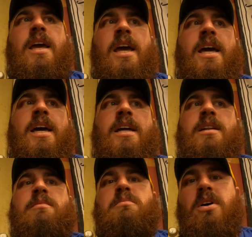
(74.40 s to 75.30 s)

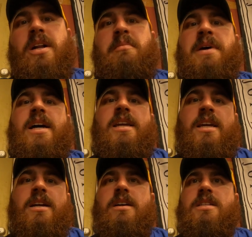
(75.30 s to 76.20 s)
and brought it back
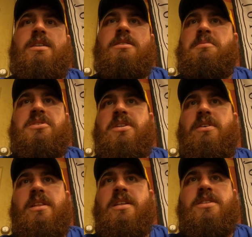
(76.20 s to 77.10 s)
here because it was supposed to
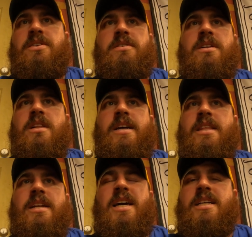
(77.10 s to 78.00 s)
go to the tuner
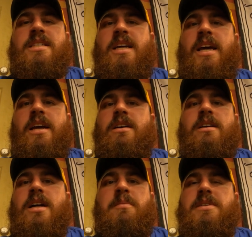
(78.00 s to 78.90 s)
like the next day or
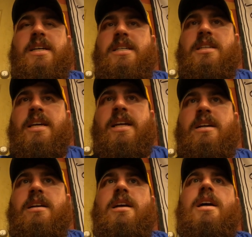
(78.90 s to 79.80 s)
a couple days
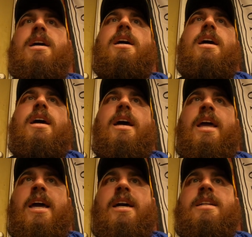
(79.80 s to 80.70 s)
later.
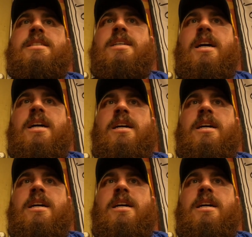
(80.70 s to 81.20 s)
And